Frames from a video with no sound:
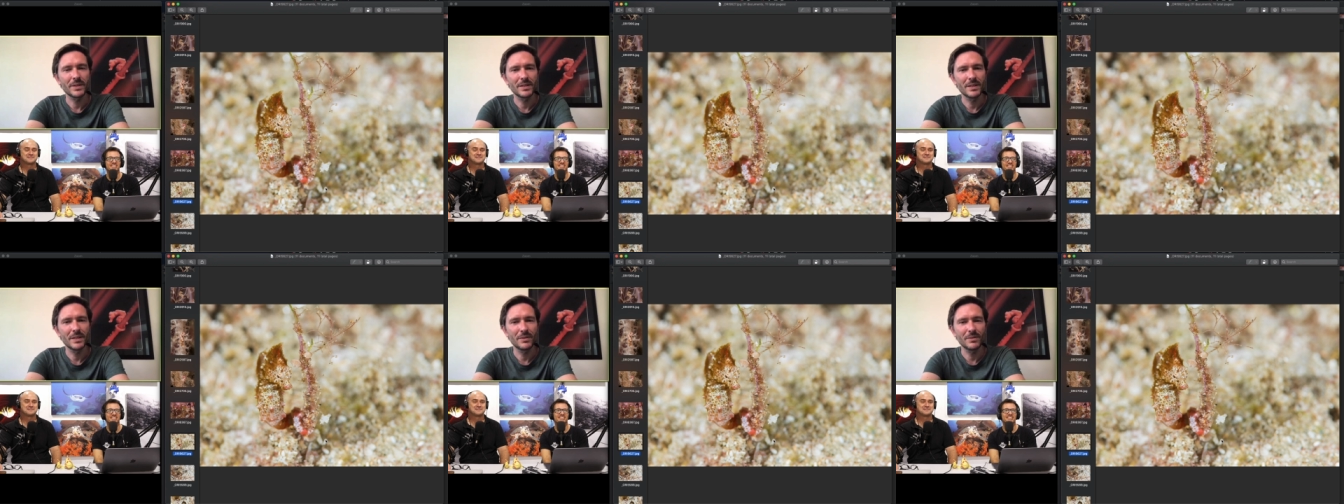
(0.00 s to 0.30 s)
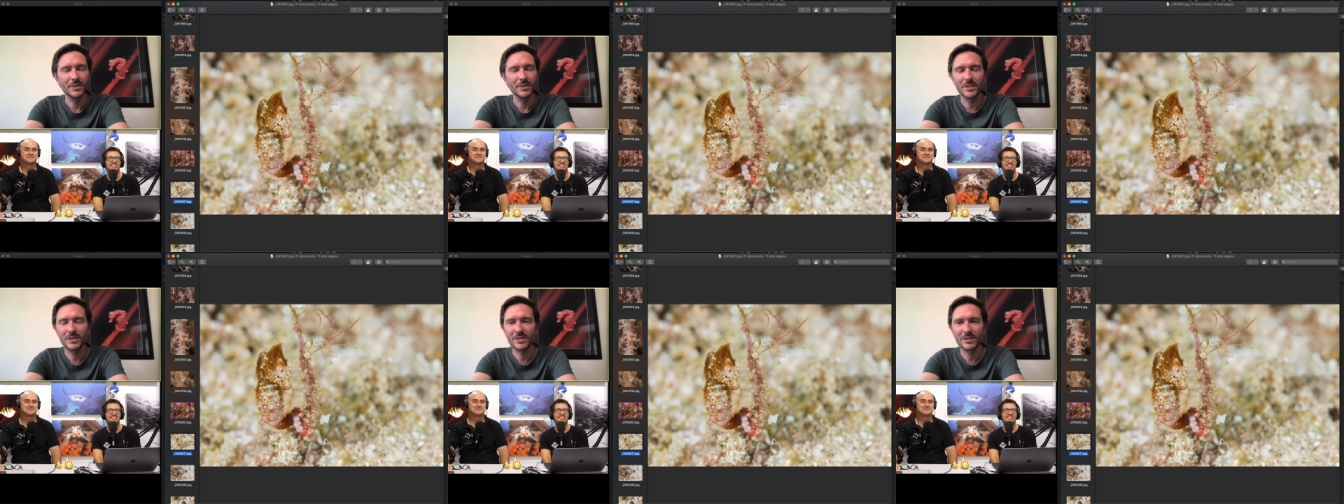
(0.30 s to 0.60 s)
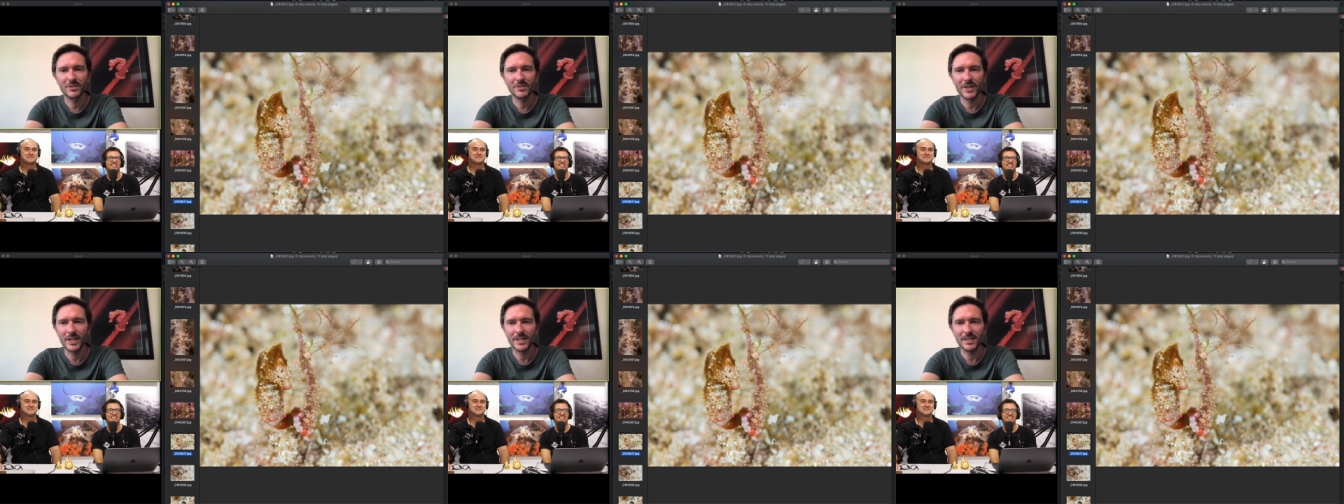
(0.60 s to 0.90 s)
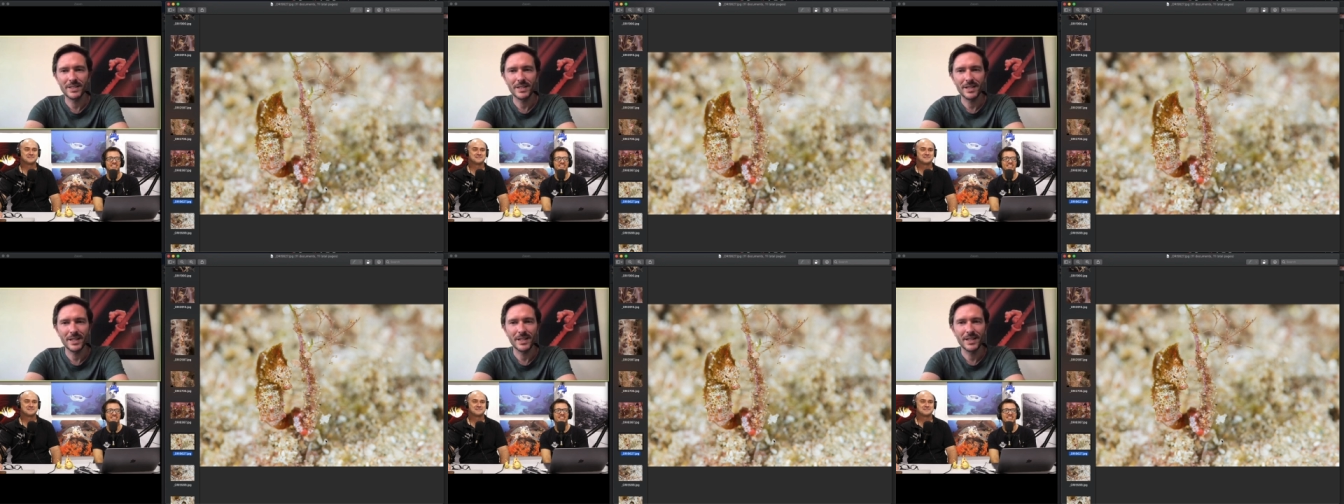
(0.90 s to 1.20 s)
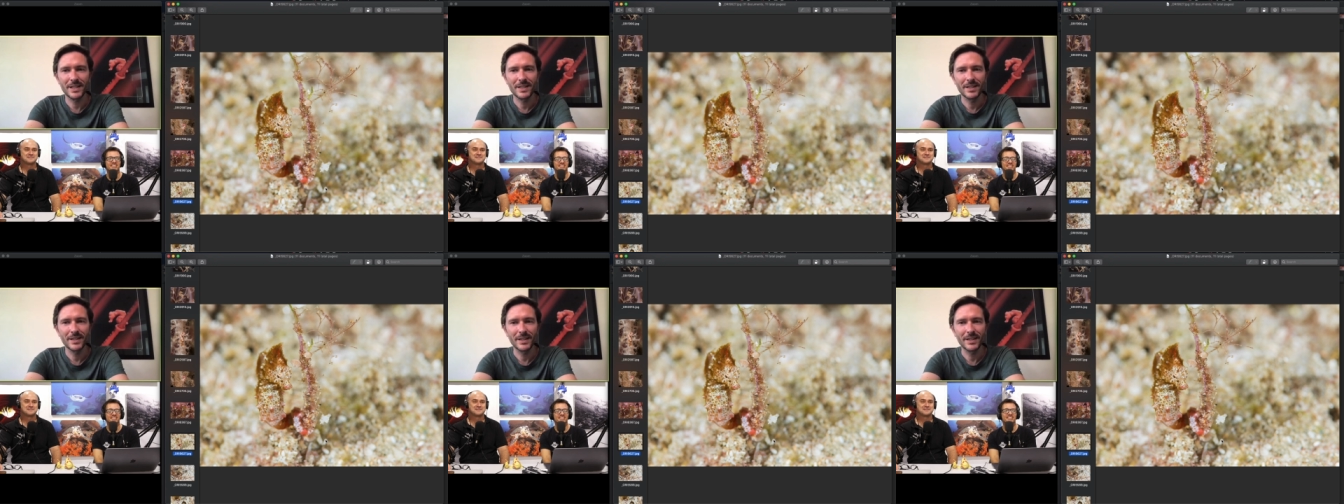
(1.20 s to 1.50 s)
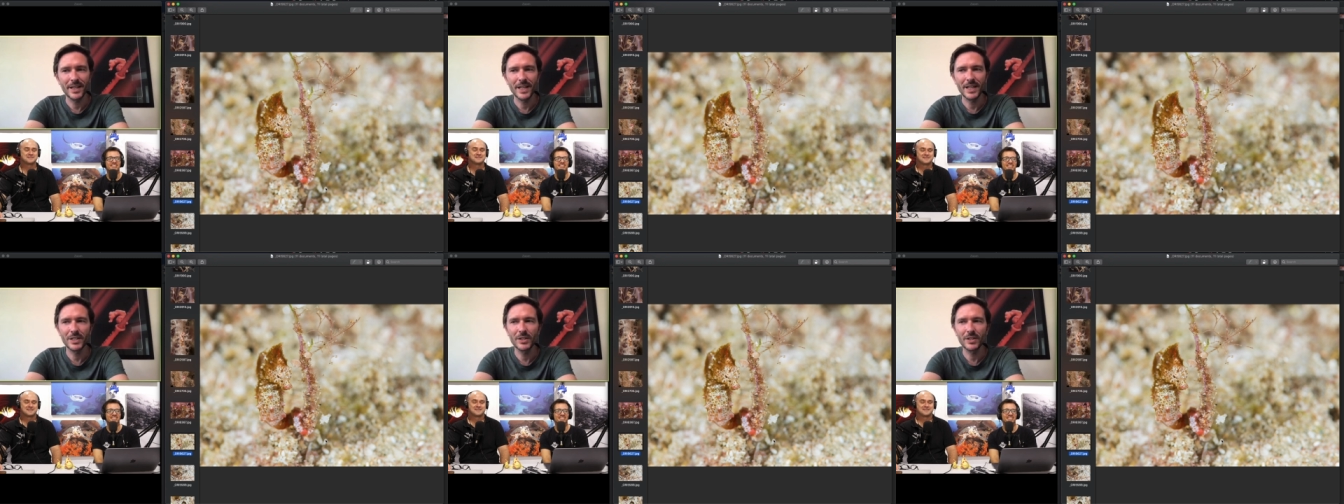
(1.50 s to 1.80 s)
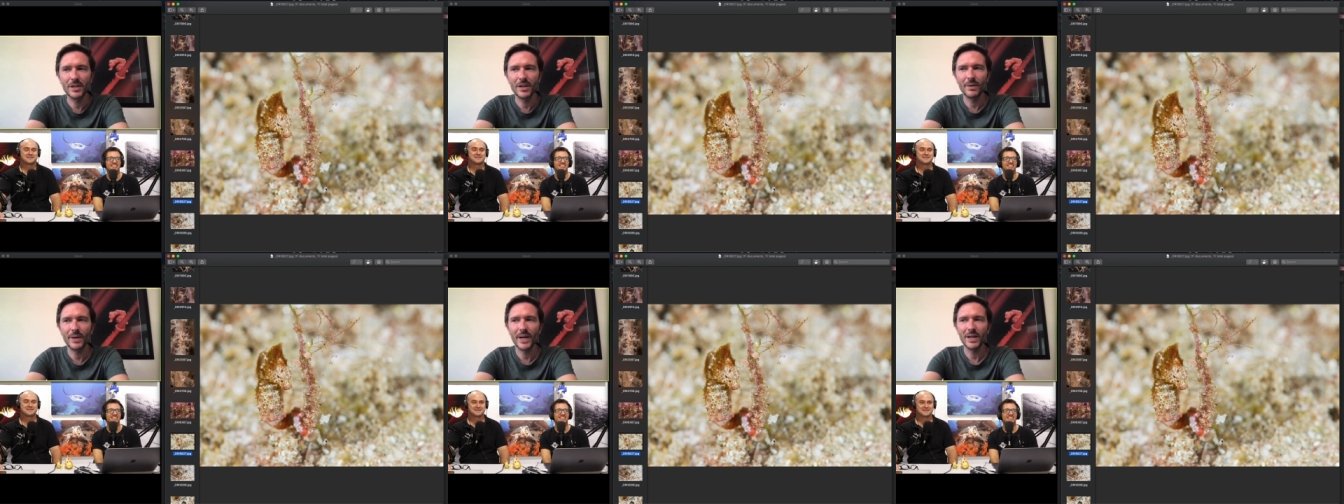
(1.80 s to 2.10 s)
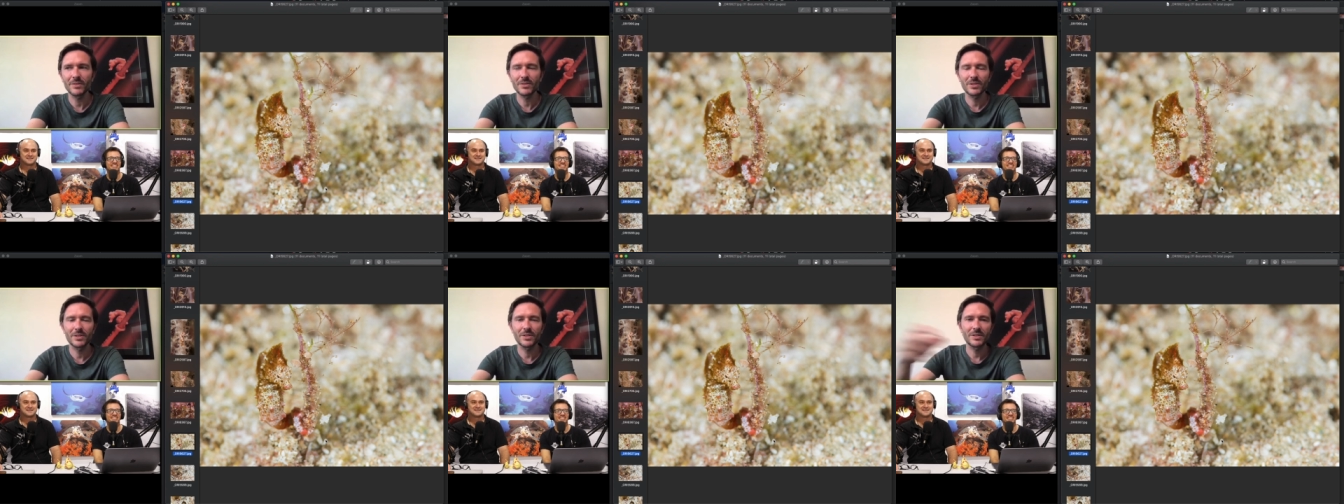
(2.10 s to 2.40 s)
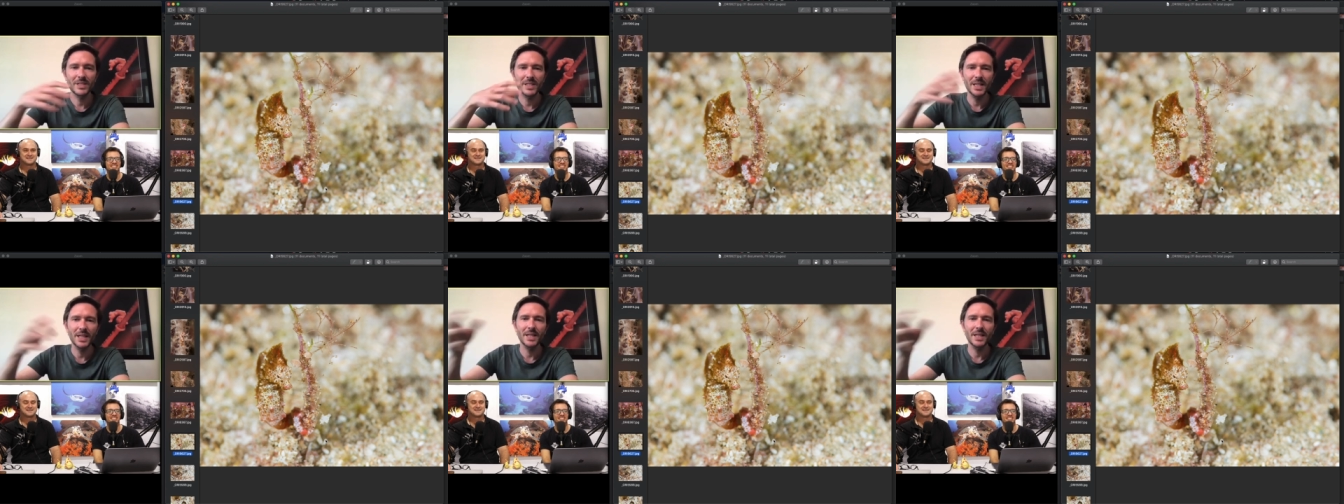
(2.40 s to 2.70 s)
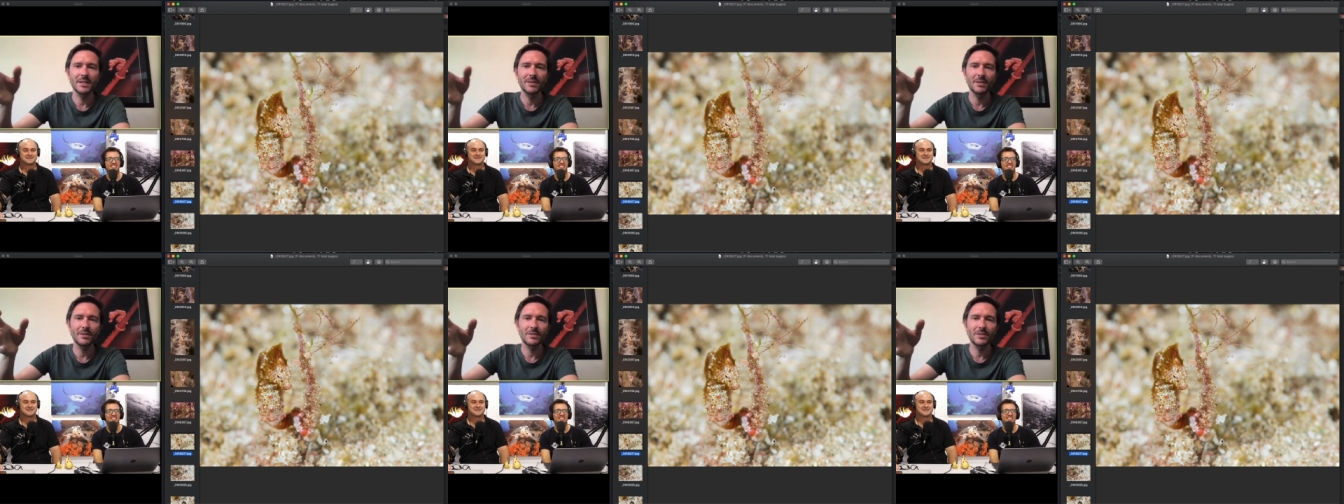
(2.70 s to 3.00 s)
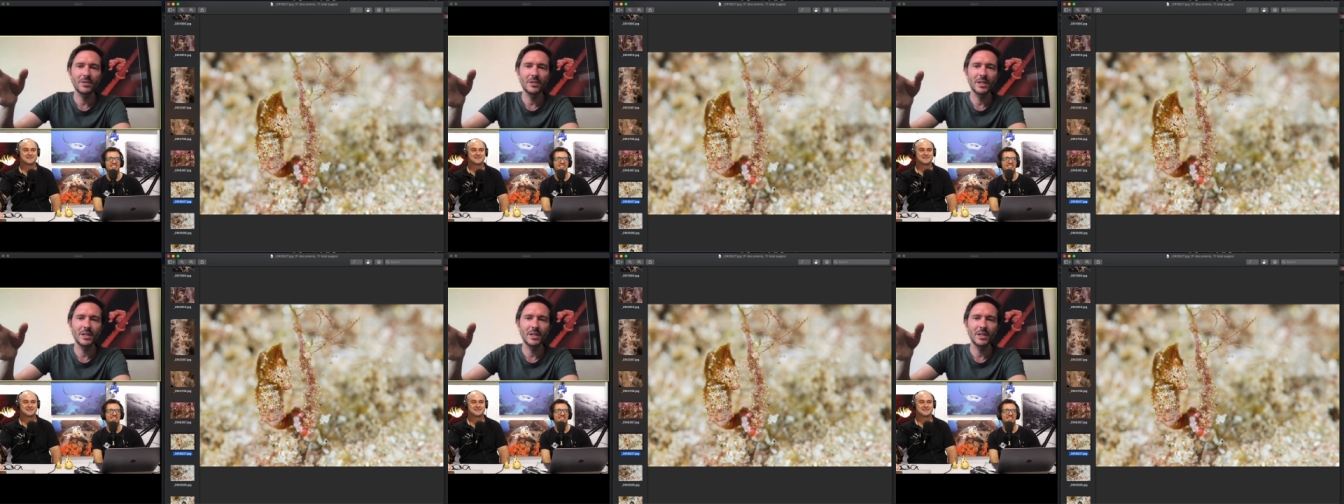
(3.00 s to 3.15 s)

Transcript: it was crazy and then you go out to sea